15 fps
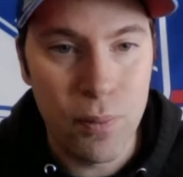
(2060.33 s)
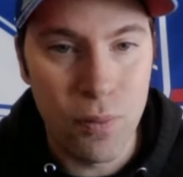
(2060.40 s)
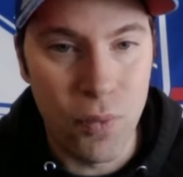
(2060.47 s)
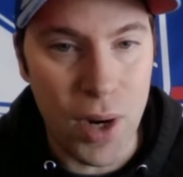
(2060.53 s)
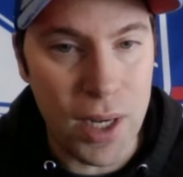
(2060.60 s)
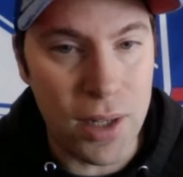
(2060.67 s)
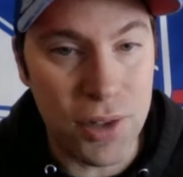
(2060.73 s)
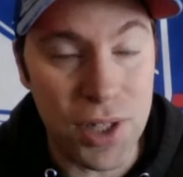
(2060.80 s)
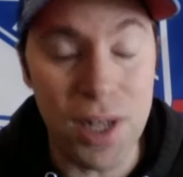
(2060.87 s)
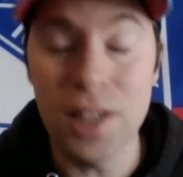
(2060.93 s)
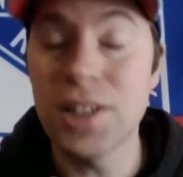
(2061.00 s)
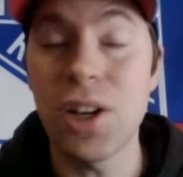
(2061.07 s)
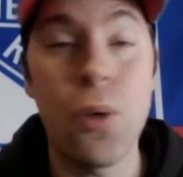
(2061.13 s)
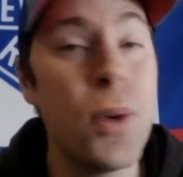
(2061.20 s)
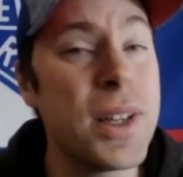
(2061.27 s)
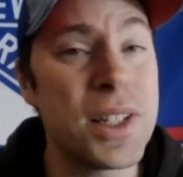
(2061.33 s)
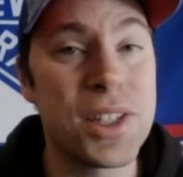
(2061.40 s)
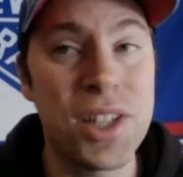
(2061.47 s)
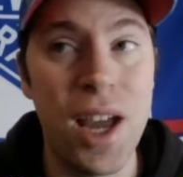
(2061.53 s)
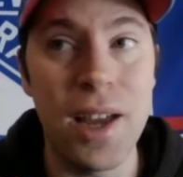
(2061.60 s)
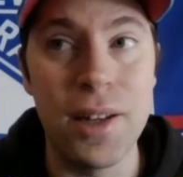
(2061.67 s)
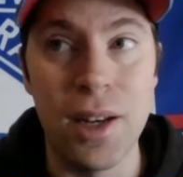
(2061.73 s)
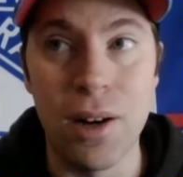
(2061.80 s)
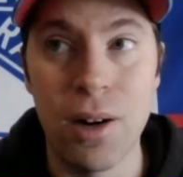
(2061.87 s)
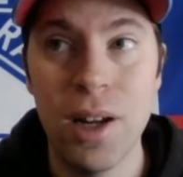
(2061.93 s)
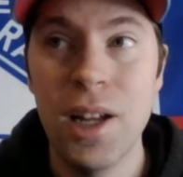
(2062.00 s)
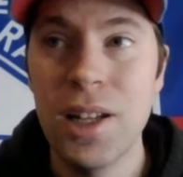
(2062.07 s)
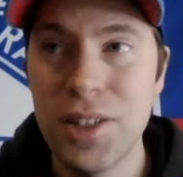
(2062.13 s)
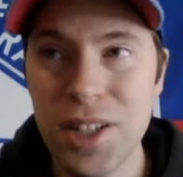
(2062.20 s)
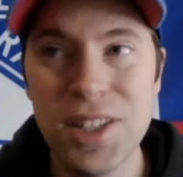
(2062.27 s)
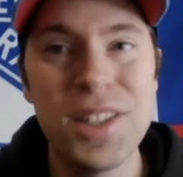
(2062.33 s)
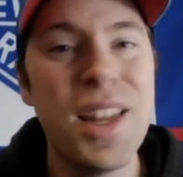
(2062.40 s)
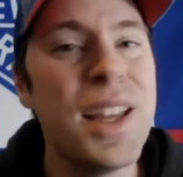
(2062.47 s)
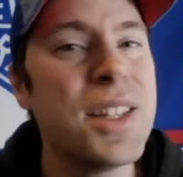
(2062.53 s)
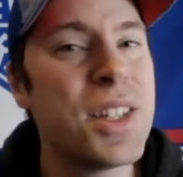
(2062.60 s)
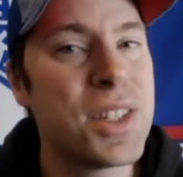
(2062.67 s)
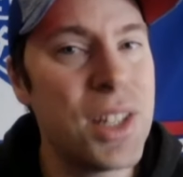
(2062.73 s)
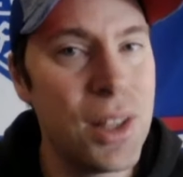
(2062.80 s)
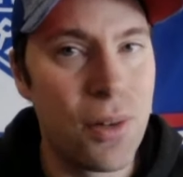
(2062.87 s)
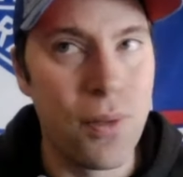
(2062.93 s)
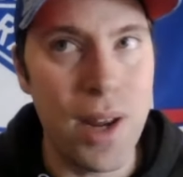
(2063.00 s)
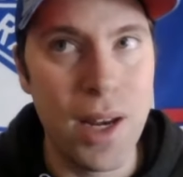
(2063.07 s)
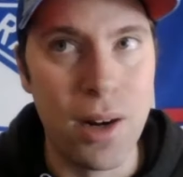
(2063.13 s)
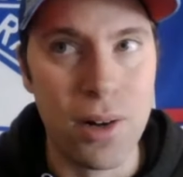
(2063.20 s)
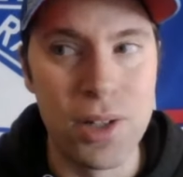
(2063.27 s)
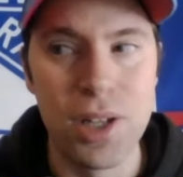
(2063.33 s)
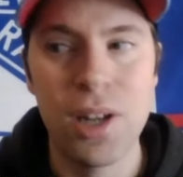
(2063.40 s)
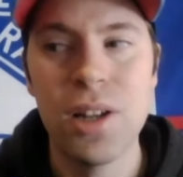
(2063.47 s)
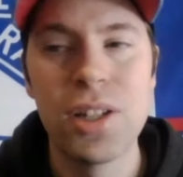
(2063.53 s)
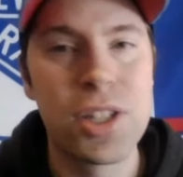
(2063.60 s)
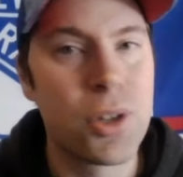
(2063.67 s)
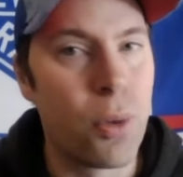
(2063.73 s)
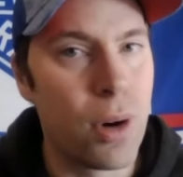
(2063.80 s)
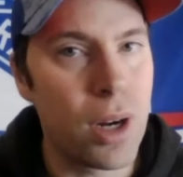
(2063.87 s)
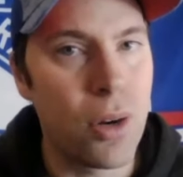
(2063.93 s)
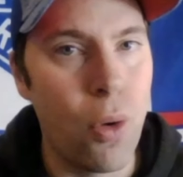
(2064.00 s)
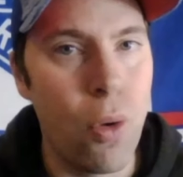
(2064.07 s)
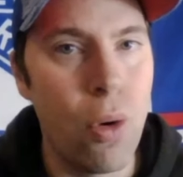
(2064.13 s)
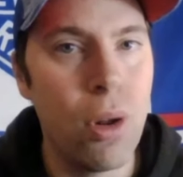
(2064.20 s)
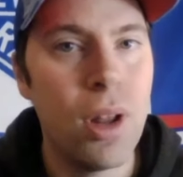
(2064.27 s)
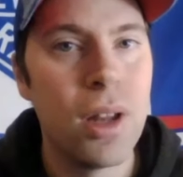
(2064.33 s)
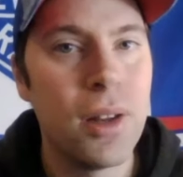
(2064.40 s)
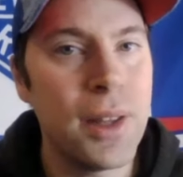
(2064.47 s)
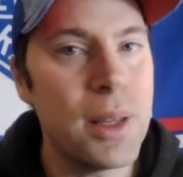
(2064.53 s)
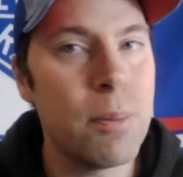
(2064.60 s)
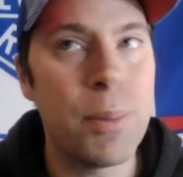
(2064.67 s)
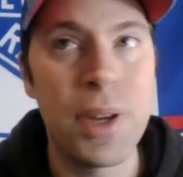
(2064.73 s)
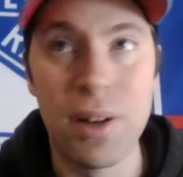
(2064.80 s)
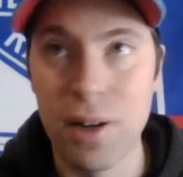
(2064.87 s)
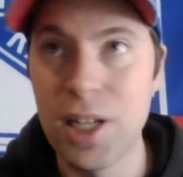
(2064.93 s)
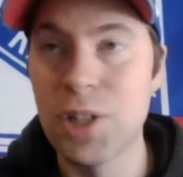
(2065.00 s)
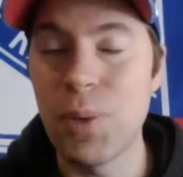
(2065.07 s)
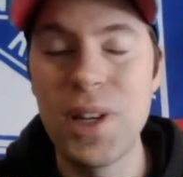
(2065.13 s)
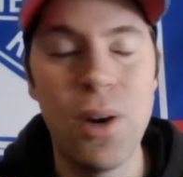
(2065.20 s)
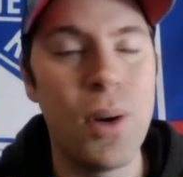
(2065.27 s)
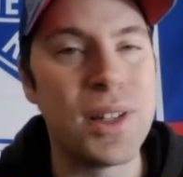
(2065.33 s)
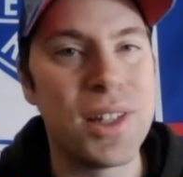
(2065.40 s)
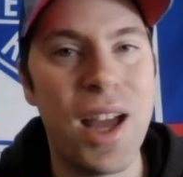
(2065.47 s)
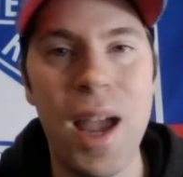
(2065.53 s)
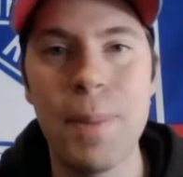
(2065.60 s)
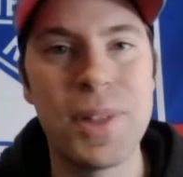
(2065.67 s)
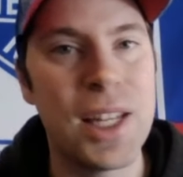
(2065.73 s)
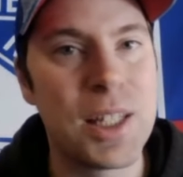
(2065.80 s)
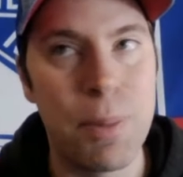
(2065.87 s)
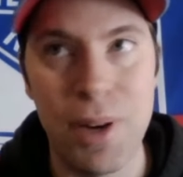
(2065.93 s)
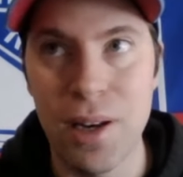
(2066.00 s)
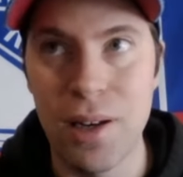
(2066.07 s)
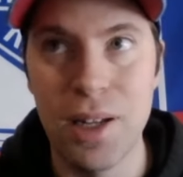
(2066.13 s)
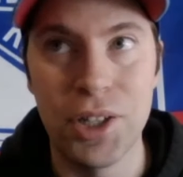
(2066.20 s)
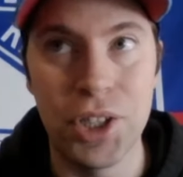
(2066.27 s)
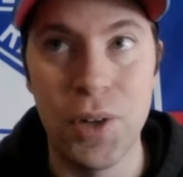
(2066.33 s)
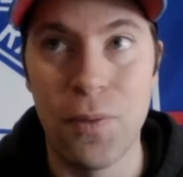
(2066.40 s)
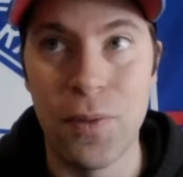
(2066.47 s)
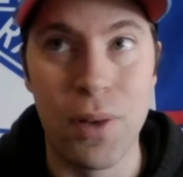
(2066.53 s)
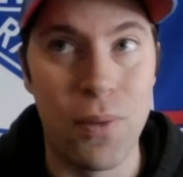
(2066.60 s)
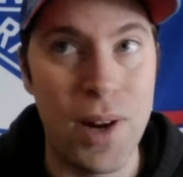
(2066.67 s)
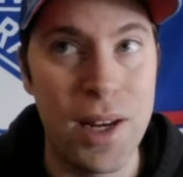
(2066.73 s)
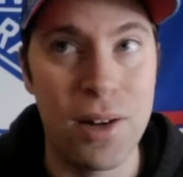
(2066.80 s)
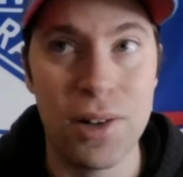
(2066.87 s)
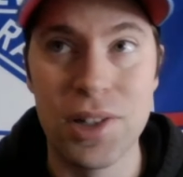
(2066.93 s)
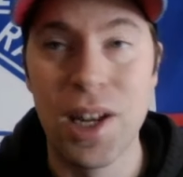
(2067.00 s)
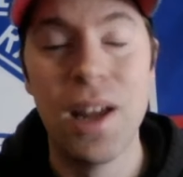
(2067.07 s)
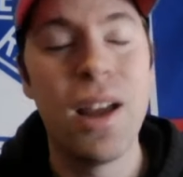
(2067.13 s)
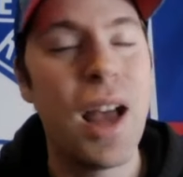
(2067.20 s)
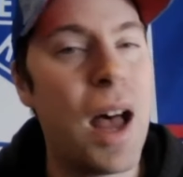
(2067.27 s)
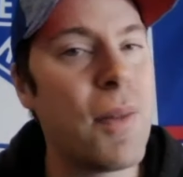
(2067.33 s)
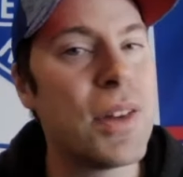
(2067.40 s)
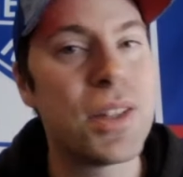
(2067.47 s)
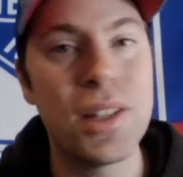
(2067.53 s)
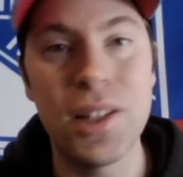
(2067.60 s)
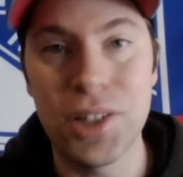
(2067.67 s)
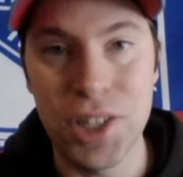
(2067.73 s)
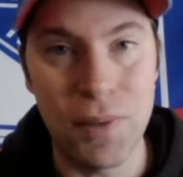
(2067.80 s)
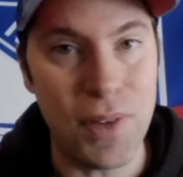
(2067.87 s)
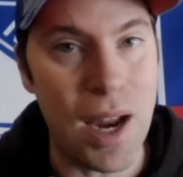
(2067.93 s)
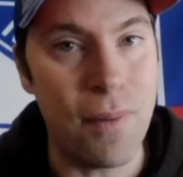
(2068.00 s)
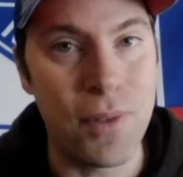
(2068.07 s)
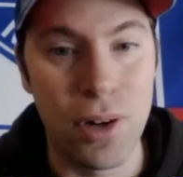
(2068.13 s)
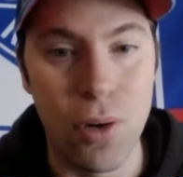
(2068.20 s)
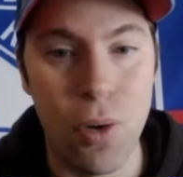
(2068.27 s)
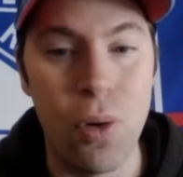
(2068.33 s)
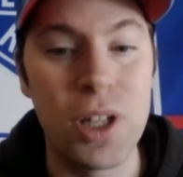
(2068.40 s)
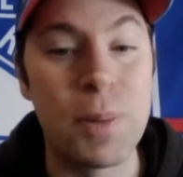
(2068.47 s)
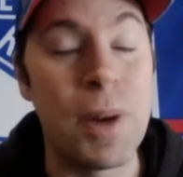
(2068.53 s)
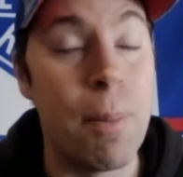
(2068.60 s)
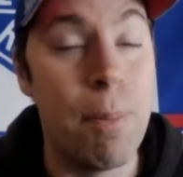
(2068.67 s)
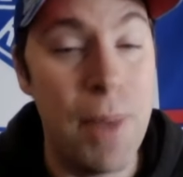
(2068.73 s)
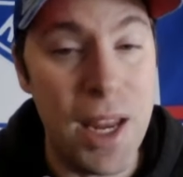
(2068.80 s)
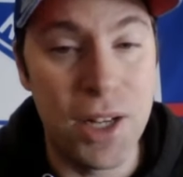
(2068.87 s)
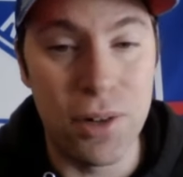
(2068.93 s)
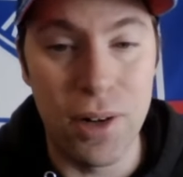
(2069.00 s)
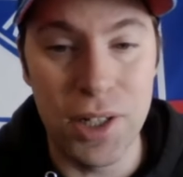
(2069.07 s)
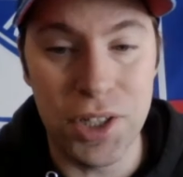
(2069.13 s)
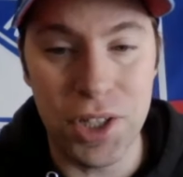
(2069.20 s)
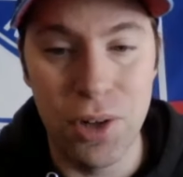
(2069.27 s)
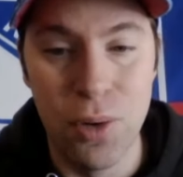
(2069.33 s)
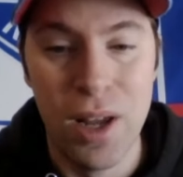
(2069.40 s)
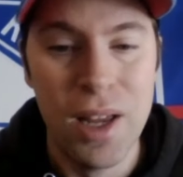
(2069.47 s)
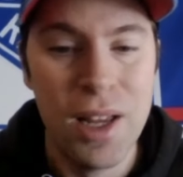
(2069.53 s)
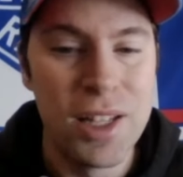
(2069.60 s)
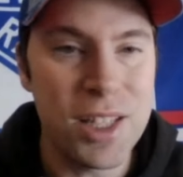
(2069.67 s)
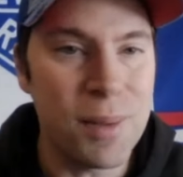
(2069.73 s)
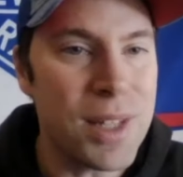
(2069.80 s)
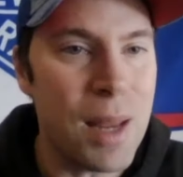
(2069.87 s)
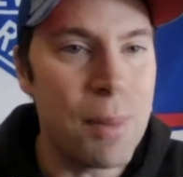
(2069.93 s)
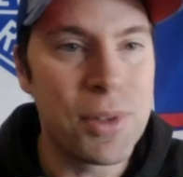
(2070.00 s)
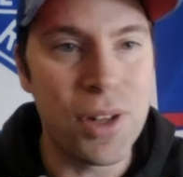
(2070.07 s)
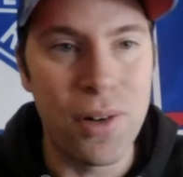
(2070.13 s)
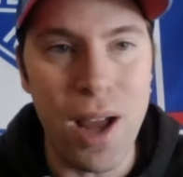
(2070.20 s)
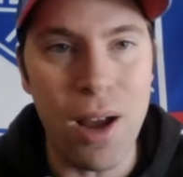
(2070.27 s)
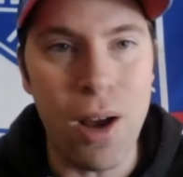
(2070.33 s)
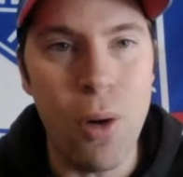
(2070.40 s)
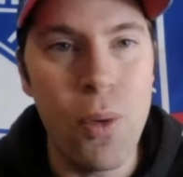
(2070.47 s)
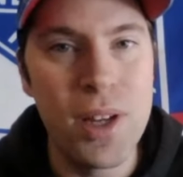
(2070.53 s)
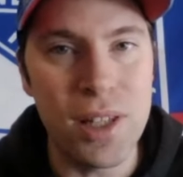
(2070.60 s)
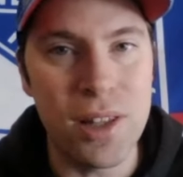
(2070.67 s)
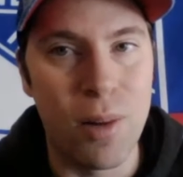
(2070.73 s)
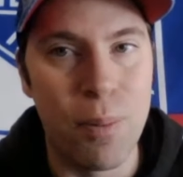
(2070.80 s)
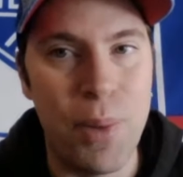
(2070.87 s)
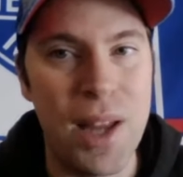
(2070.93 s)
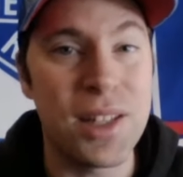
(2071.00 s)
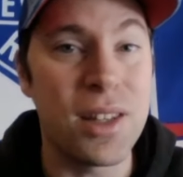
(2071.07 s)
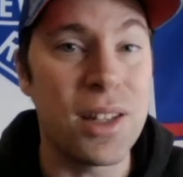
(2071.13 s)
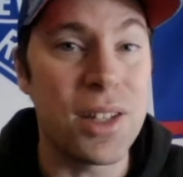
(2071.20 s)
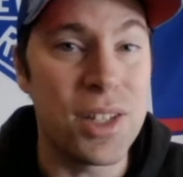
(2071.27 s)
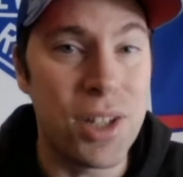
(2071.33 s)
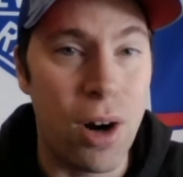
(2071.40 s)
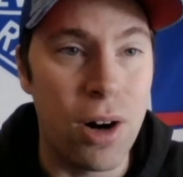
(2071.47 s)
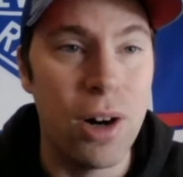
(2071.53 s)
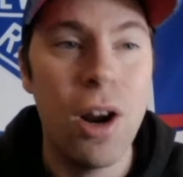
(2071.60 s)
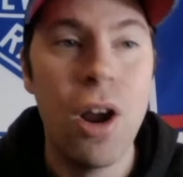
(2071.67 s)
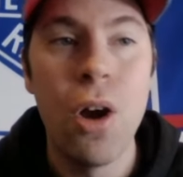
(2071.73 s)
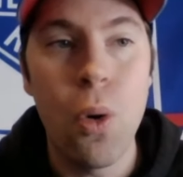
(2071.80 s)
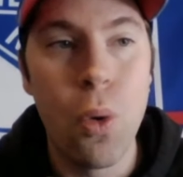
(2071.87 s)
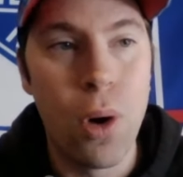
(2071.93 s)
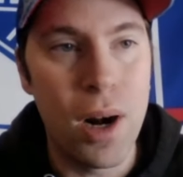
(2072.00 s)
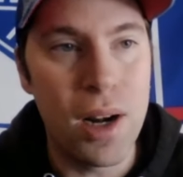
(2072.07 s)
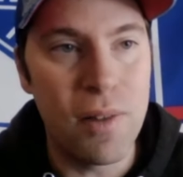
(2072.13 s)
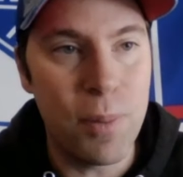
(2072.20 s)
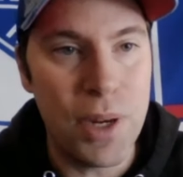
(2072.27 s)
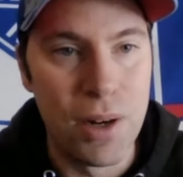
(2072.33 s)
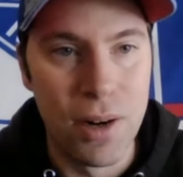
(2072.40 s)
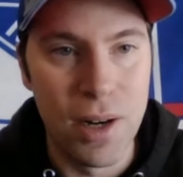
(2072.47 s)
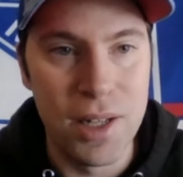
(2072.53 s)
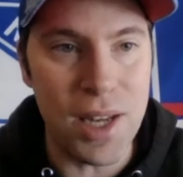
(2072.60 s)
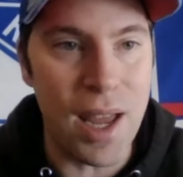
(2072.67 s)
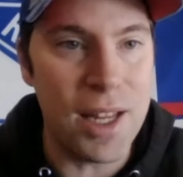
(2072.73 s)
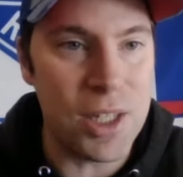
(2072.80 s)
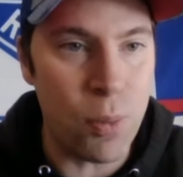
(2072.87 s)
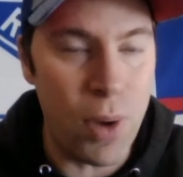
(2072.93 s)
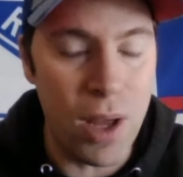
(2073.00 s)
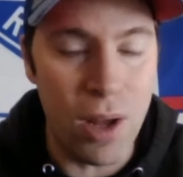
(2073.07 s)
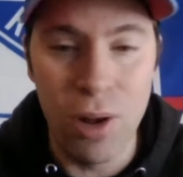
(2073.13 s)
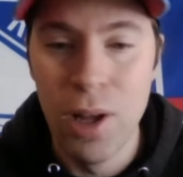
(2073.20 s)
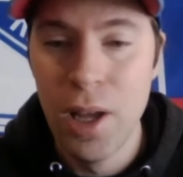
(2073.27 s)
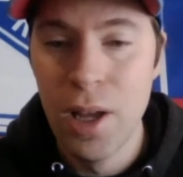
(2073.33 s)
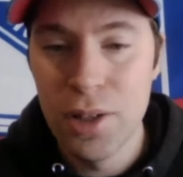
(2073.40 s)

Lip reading: Rangers. And as a quick aside here, just nice to see the Rangers scoring a goal late in periods. We know at times that's been an issue for the Rangers. Obviously, the shift after a goal has been a major issue. Sometimes they're not always at their best at the start or end of periods as well.